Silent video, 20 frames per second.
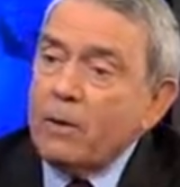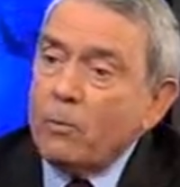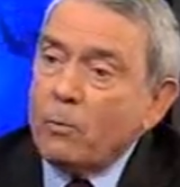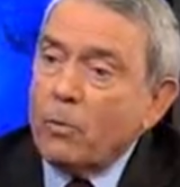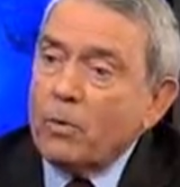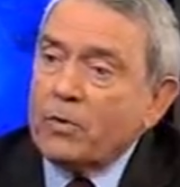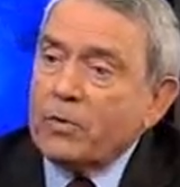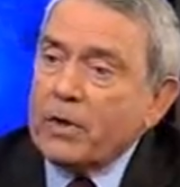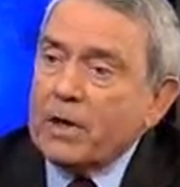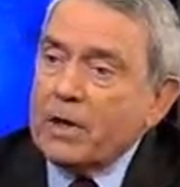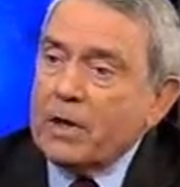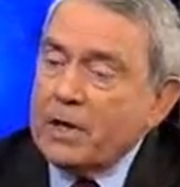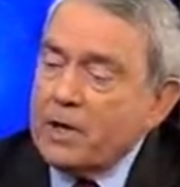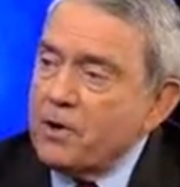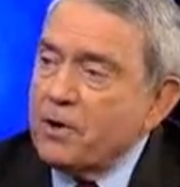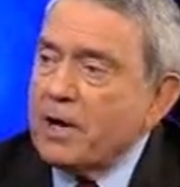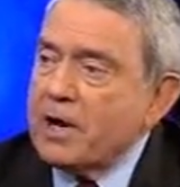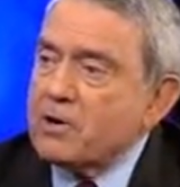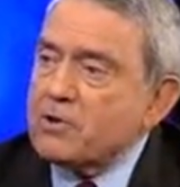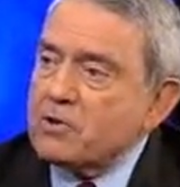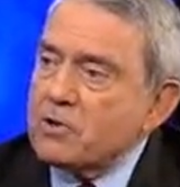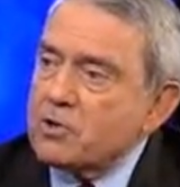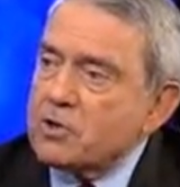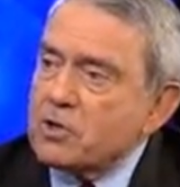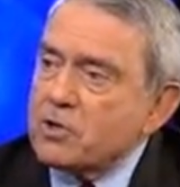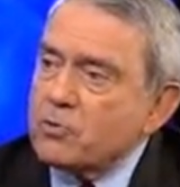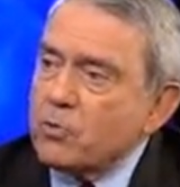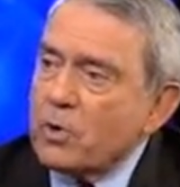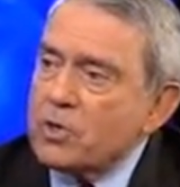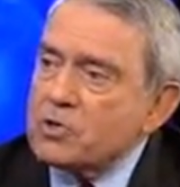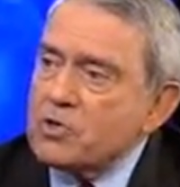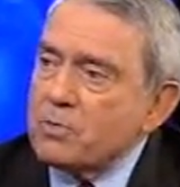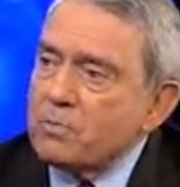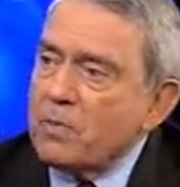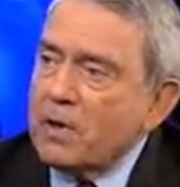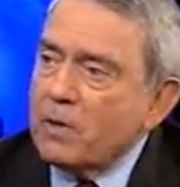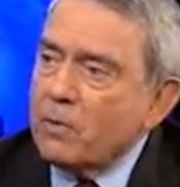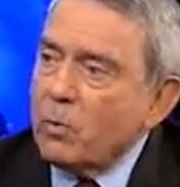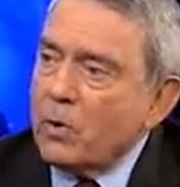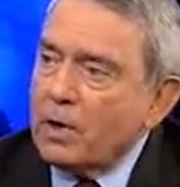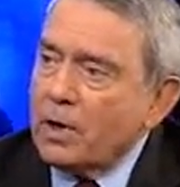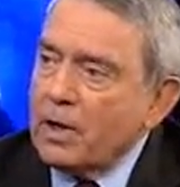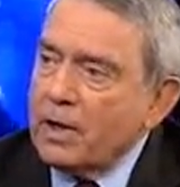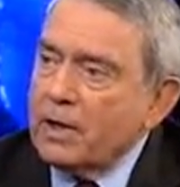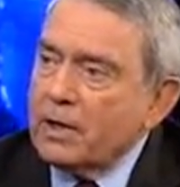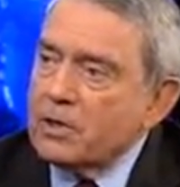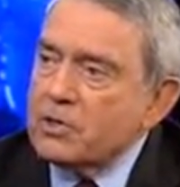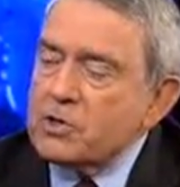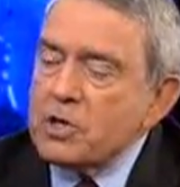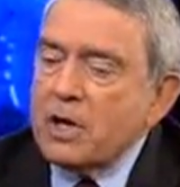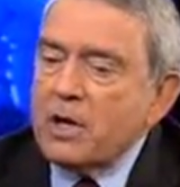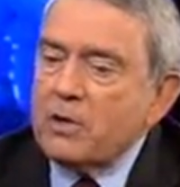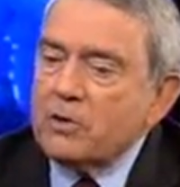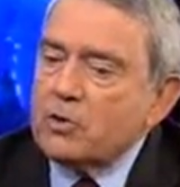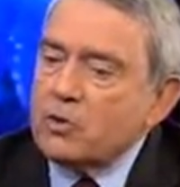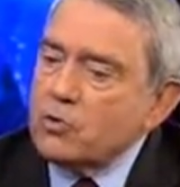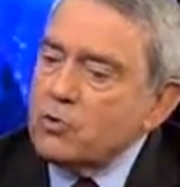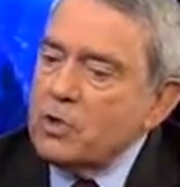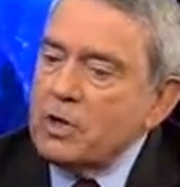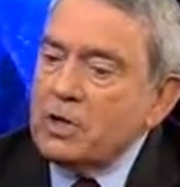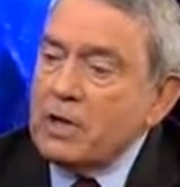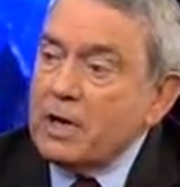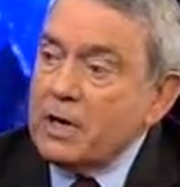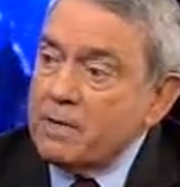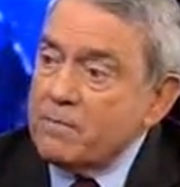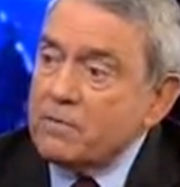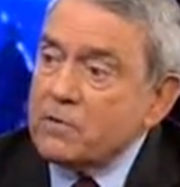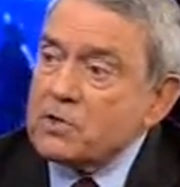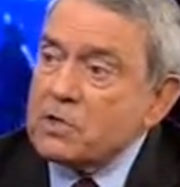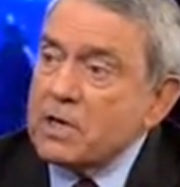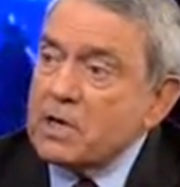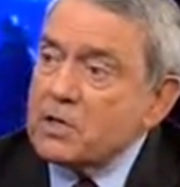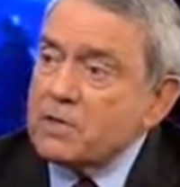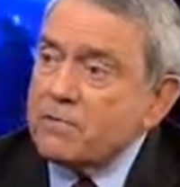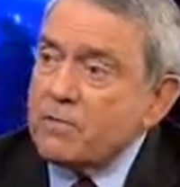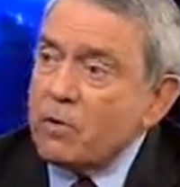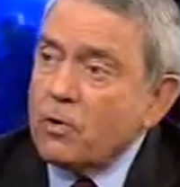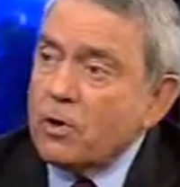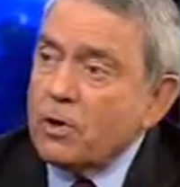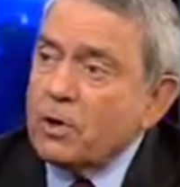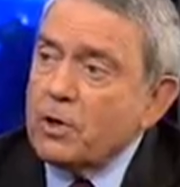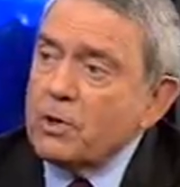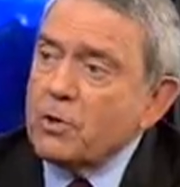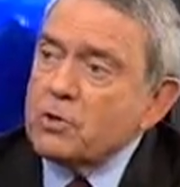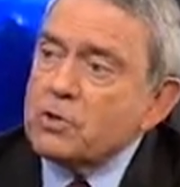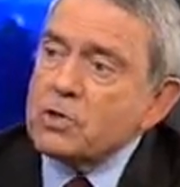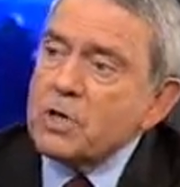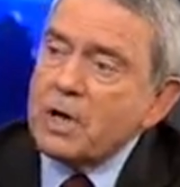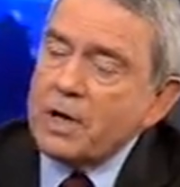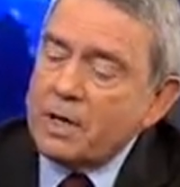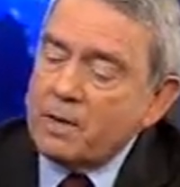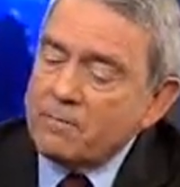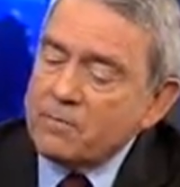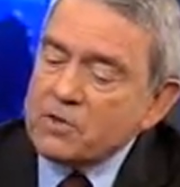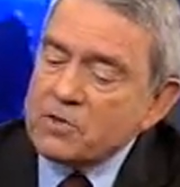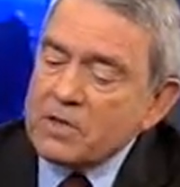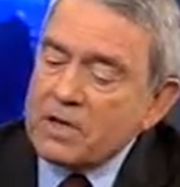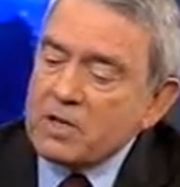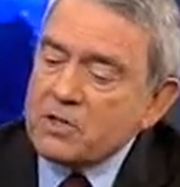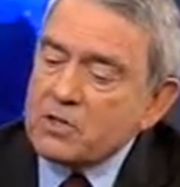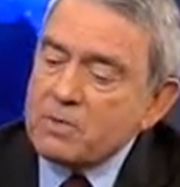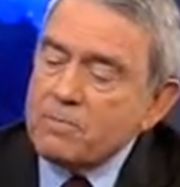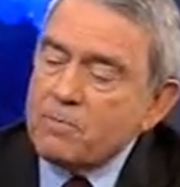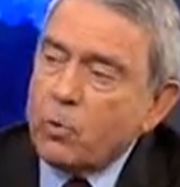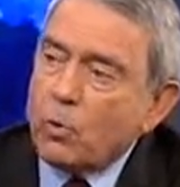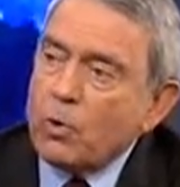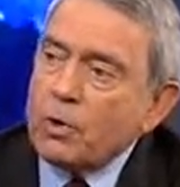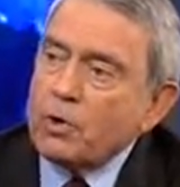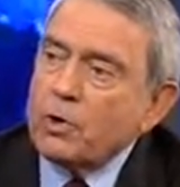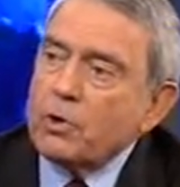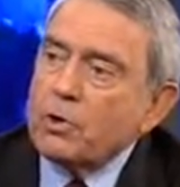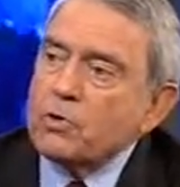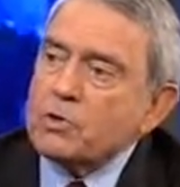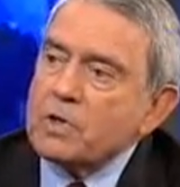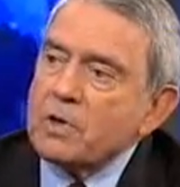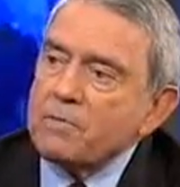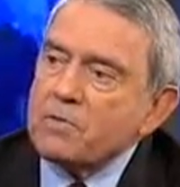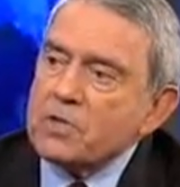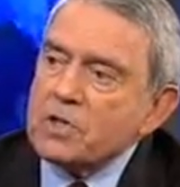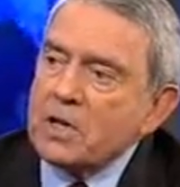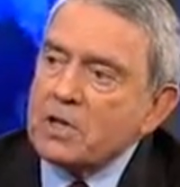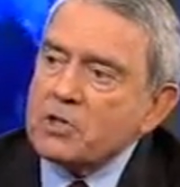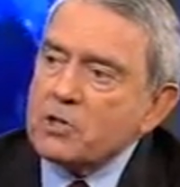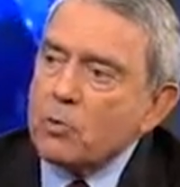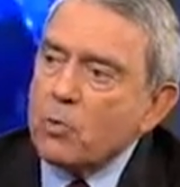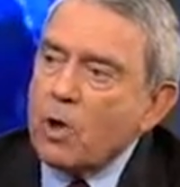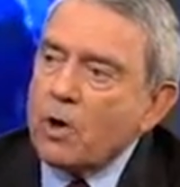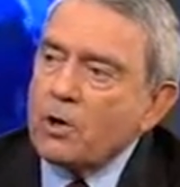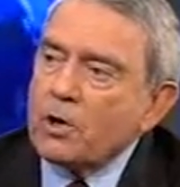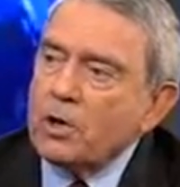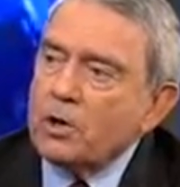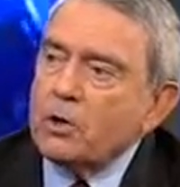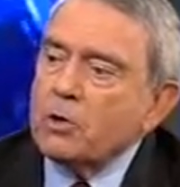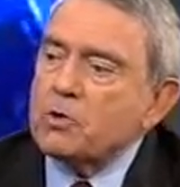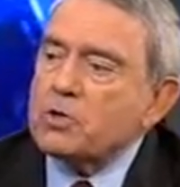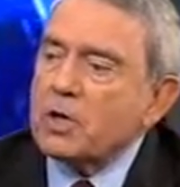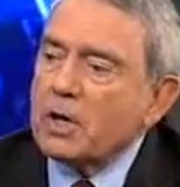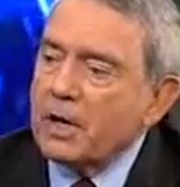with the international situation being what it is, you need to emphasize foreign news, emphasize important news, emphasize quality news.